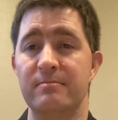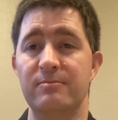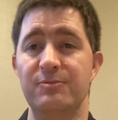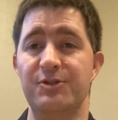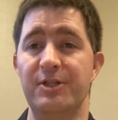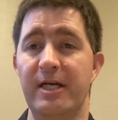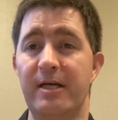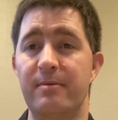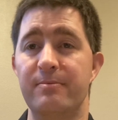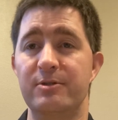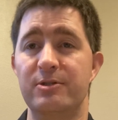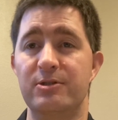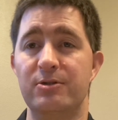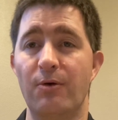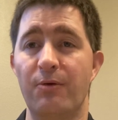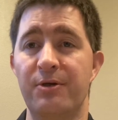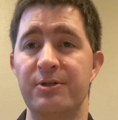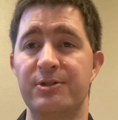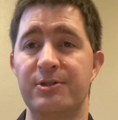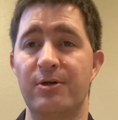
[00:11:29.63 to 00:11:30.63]
Jacob is
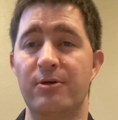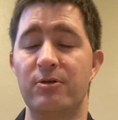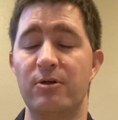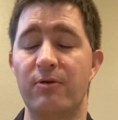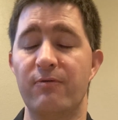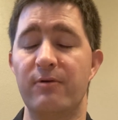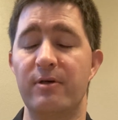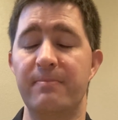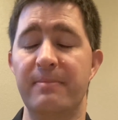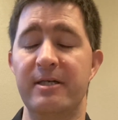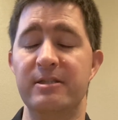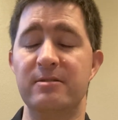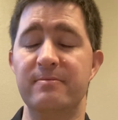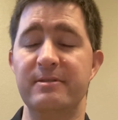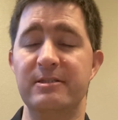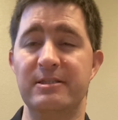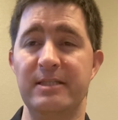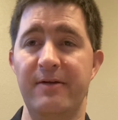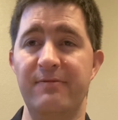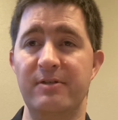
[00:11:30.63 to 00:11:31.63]
so concerned over
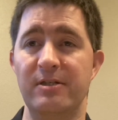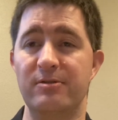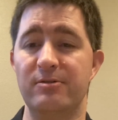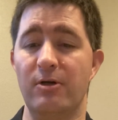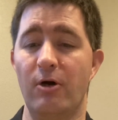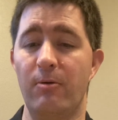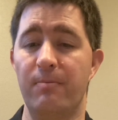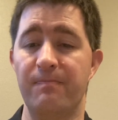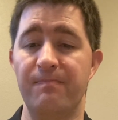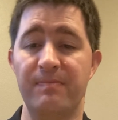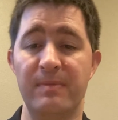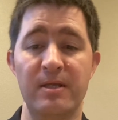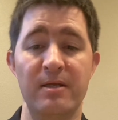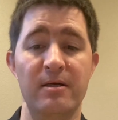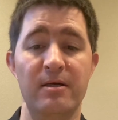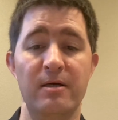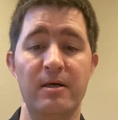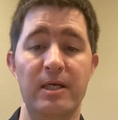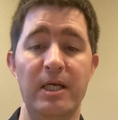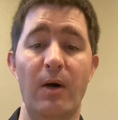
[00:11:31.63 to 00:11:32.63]
Benjamin's safety, says, Nope,
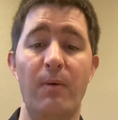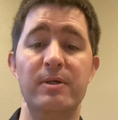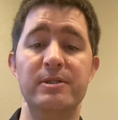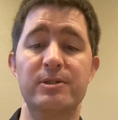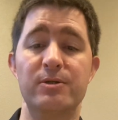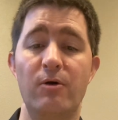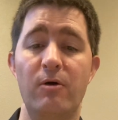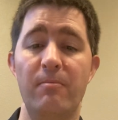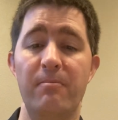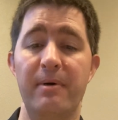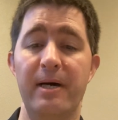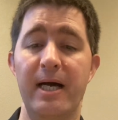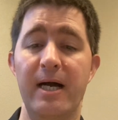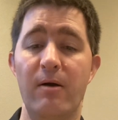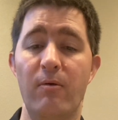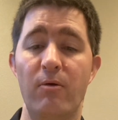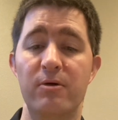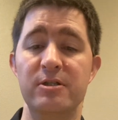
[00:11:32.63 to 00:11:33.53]
no one's going back.